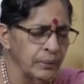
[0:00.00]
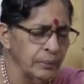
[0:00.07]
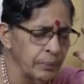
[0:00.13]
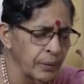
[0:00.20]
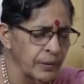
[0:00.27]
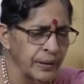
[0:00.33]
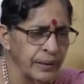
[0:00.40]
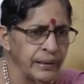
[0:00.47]

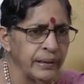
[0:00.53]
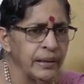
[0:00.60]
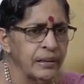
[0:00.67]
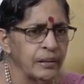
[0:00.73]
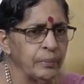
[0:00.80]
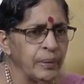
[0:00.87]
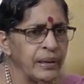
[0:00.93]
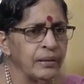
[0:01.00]

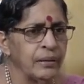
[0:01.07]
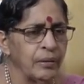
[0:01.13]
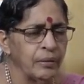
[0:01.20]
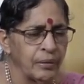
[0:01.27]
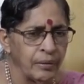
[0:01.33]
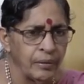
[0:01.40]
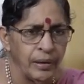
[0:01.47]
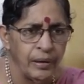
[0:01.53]
procedures means
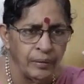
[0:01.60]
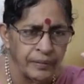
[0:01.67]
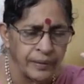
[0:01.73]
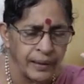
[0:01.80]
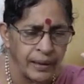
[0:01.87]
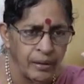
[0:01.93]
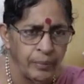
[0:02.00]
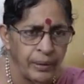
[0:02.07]
not only
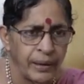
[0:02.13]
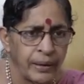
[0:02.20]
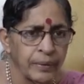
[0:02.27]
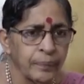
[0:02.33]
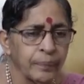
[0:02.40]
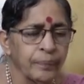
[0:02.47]
ophthalmic,